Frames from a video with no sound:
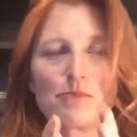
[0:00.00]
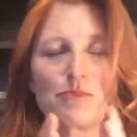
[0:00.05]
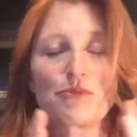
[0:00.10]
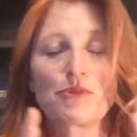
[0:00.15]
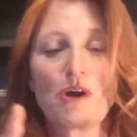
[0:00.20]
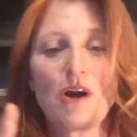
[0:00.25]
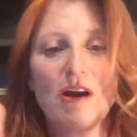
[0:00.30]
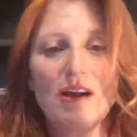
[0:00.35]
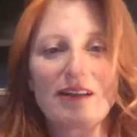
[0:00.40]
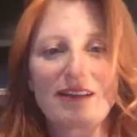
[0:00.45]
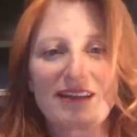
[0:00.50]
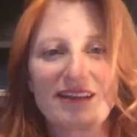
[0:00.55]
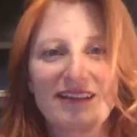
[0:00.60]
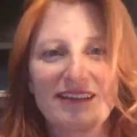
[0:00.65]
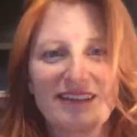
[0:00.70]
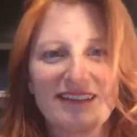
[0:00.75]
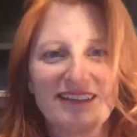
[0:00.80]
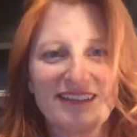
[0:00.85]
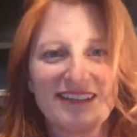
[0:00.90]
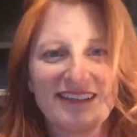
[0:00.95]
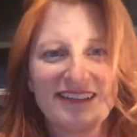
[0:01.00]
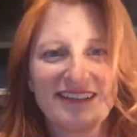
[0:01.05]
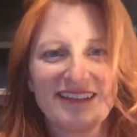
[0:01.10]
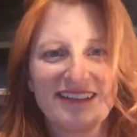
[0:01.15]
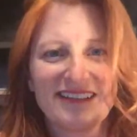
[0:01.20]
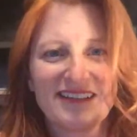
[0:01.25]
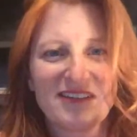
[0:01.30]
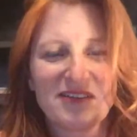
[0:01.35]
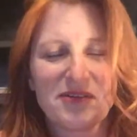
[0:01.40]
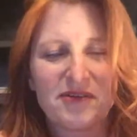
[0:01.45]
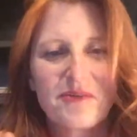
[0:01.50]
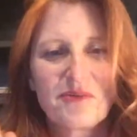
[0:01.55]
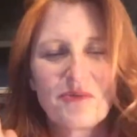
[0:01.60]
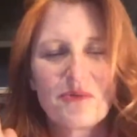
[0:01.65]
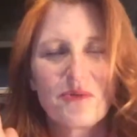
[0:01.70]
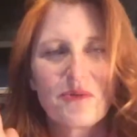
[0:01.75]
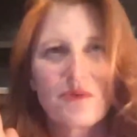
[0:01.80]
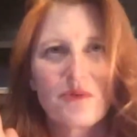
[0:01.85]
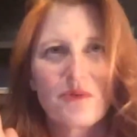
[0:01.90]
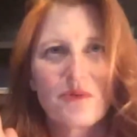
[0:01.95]
broaden
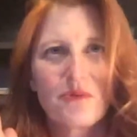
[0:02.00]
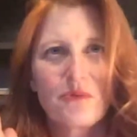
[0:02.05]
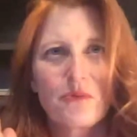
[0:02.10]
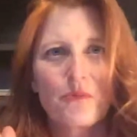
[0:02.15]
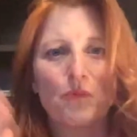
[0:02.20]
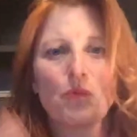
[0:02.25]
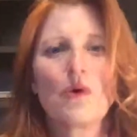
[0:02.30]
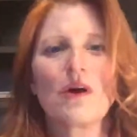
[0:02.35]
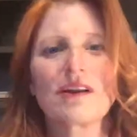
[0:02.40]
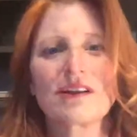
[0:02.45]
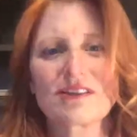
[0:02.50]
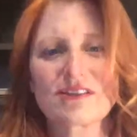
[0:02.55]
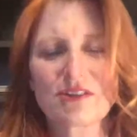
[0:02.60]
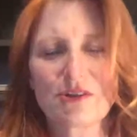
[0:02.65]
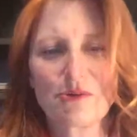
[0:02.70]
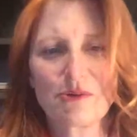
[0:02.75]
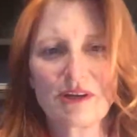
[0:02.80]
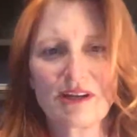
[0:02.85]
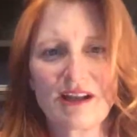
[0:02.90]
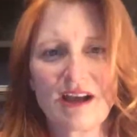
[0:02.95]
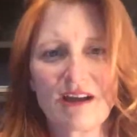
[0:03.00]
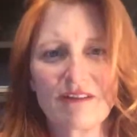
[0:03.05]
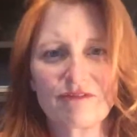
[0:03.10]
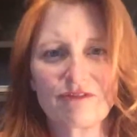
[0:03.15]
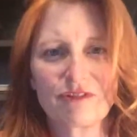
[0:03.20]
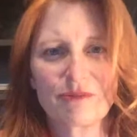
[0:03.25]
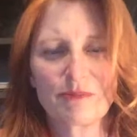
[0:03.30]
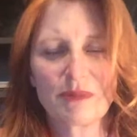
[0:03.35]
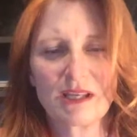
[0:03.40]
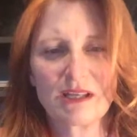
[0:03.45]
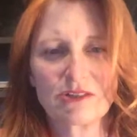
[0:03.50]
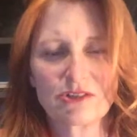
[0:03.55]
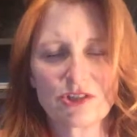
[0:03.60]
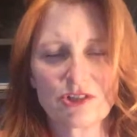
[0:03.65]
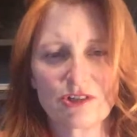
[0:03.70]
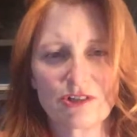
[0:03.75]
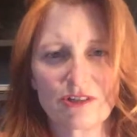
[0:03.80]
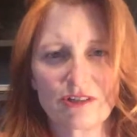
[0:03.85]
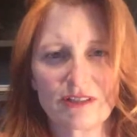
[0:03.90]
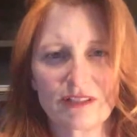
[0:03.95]
what is going on for me
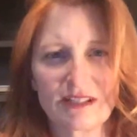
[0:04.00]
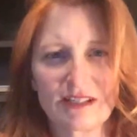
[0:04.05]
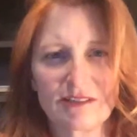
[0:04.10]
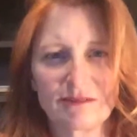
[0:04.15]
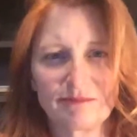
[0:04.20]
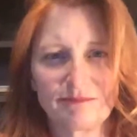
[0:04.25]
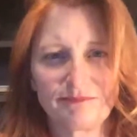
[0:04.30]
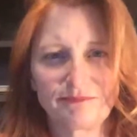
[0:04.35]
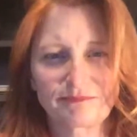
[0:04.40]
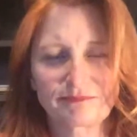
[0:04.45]
internally?